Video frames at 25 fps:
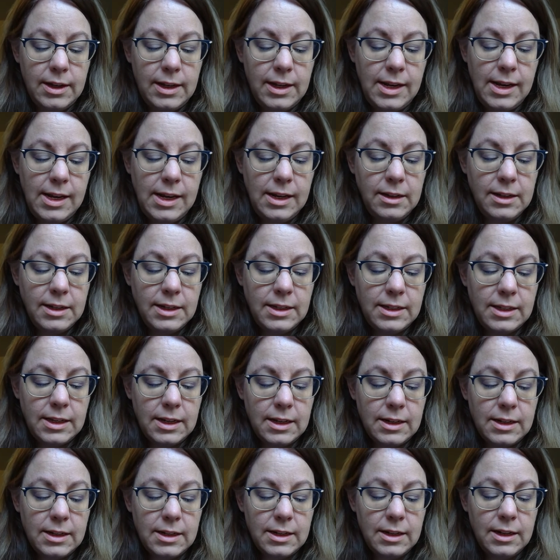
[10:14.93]
He
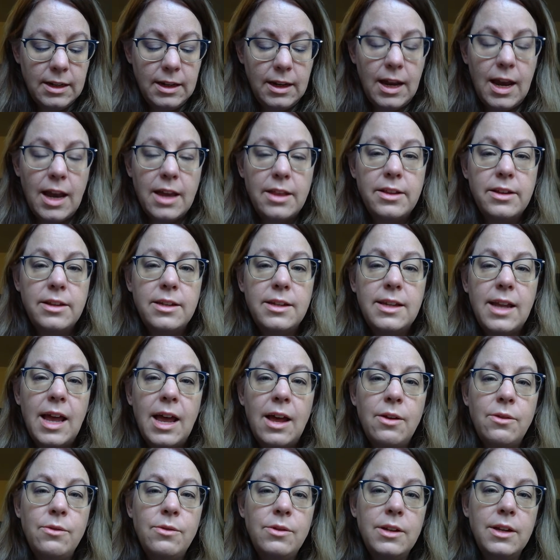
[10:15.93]
listened, and the
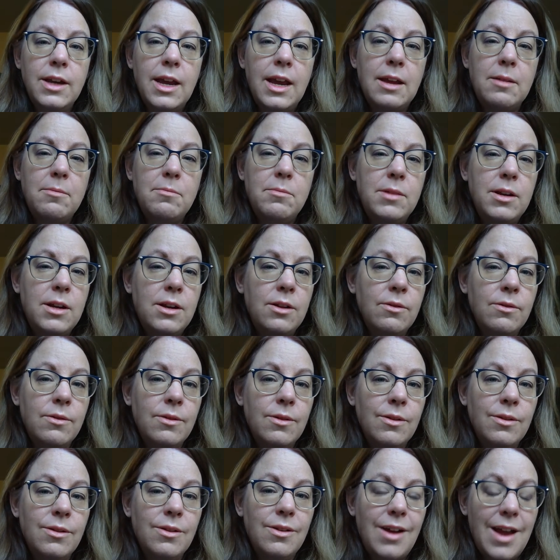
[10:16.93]
sound came
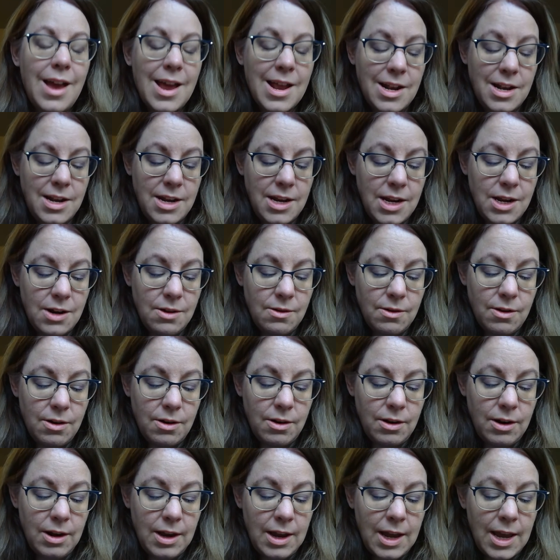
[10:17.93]
nearer and
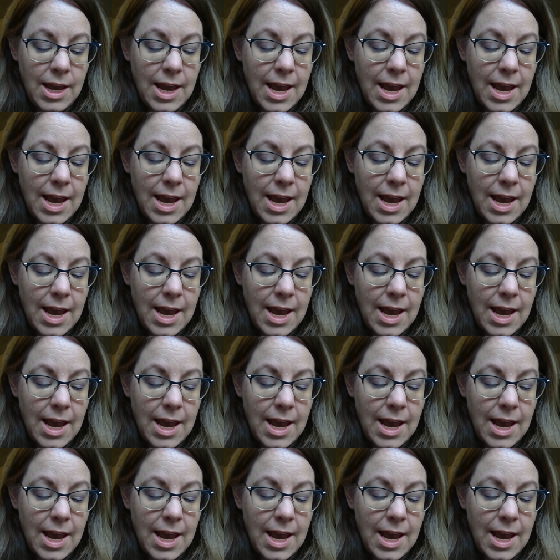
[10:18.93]
nearer,